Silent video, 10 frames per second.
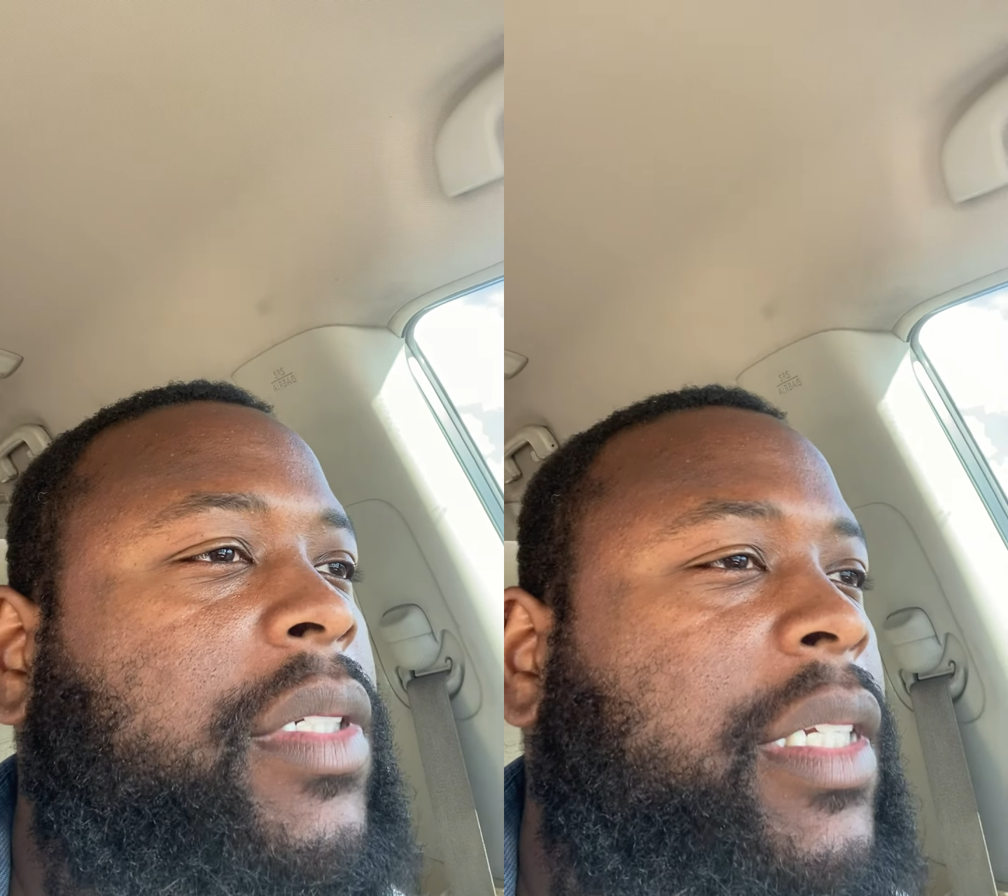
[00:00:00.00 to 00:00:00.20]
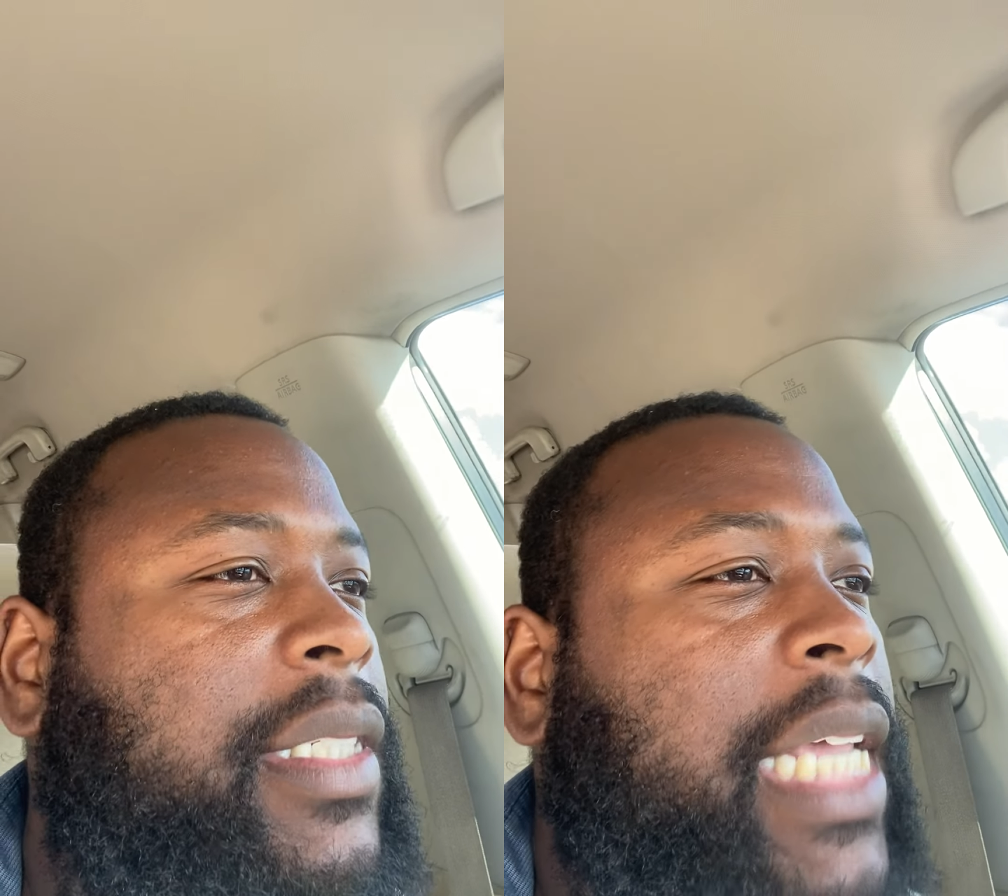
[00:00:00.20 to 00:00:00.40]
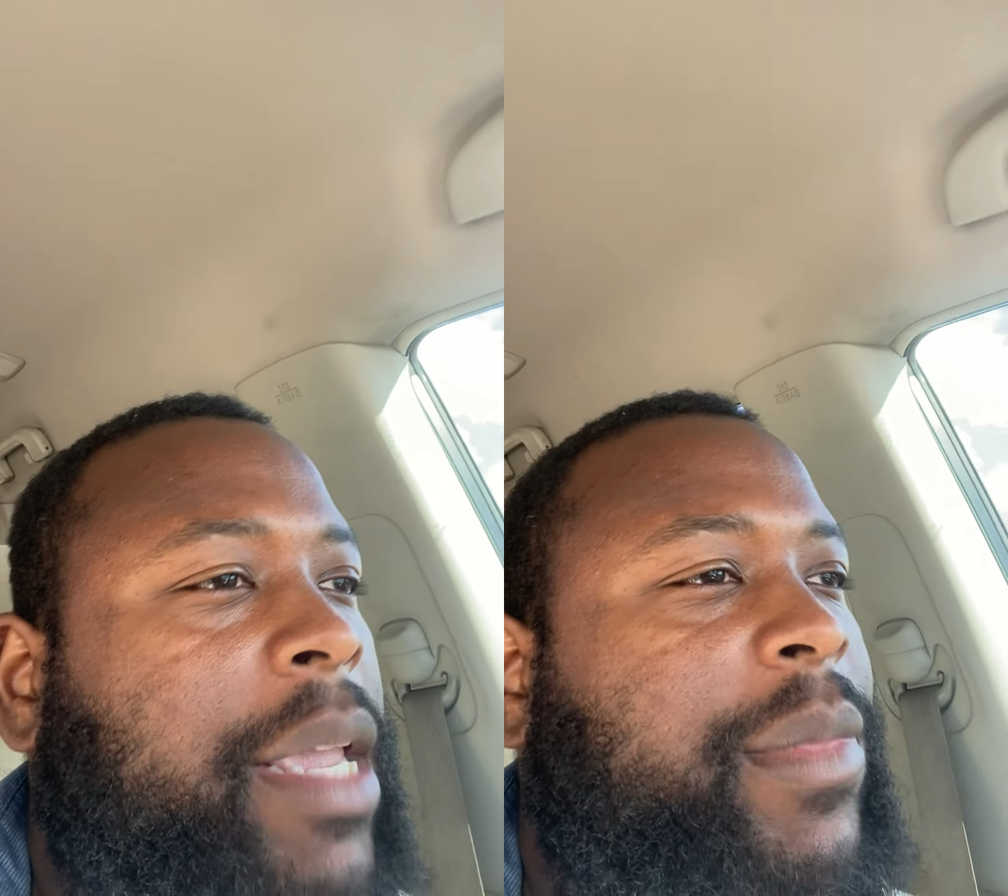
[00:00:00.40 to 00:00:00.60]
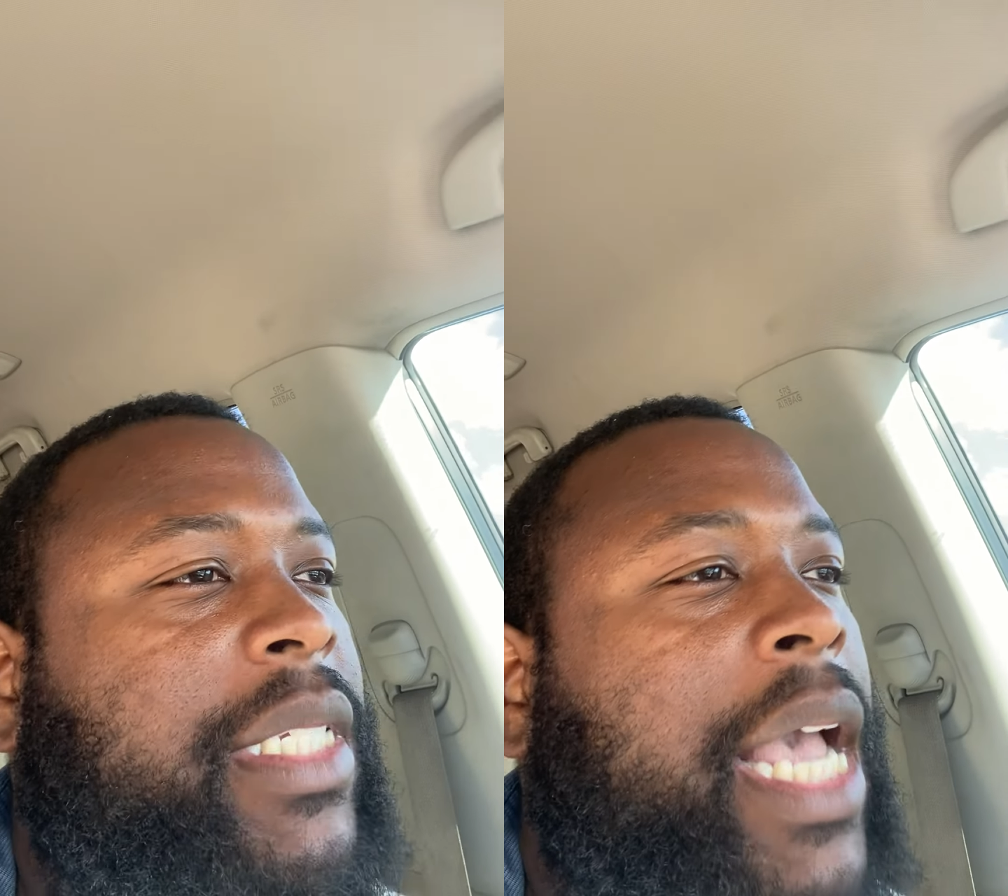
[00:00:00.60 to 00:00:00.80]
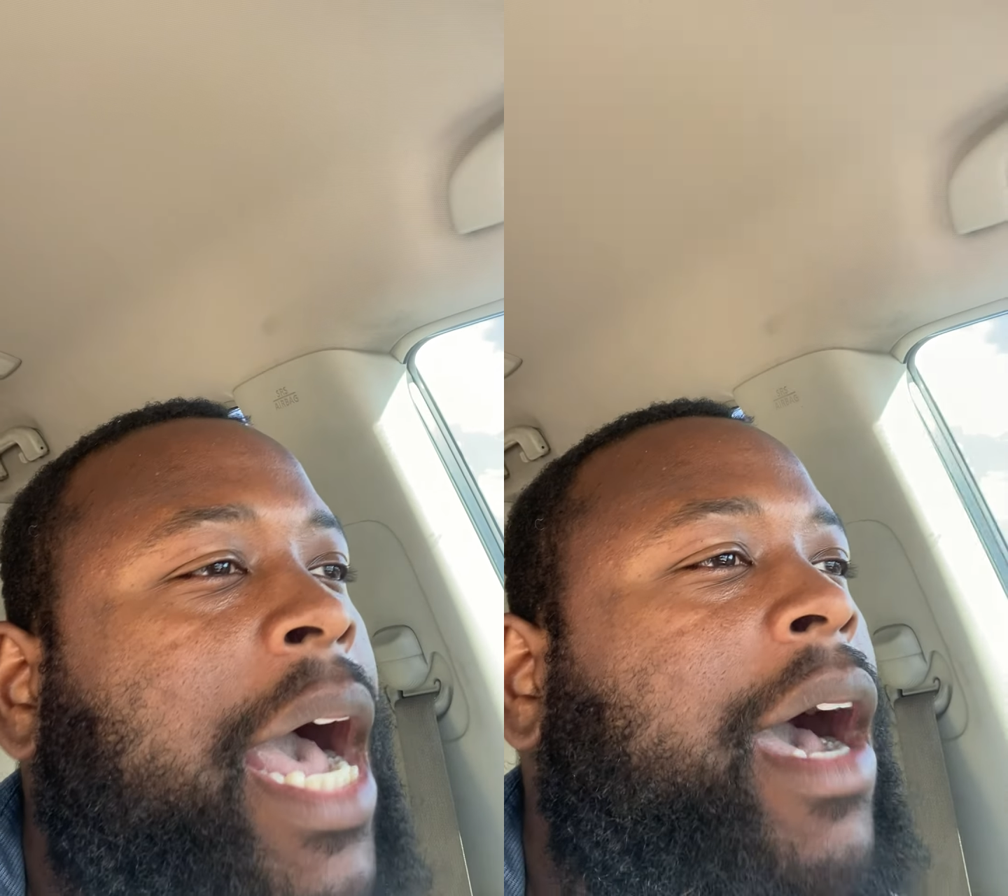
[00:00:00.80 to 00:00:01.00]
The same as
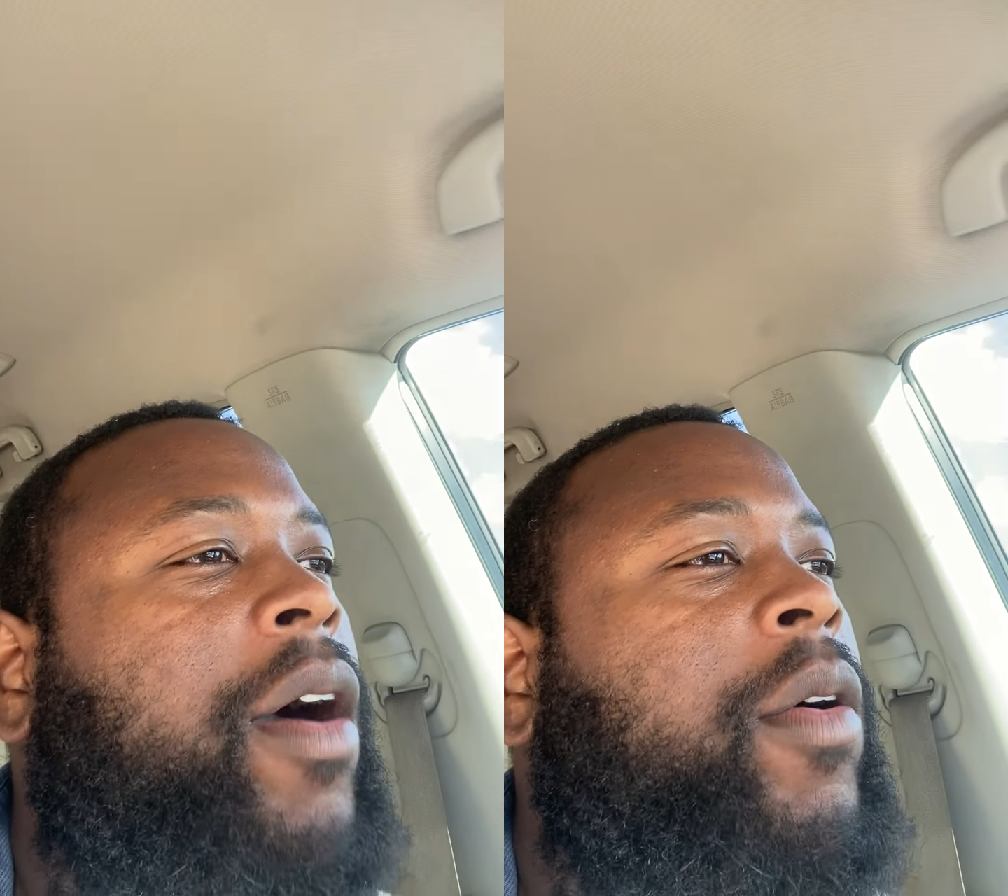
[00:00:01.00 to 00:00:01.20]
Kyle,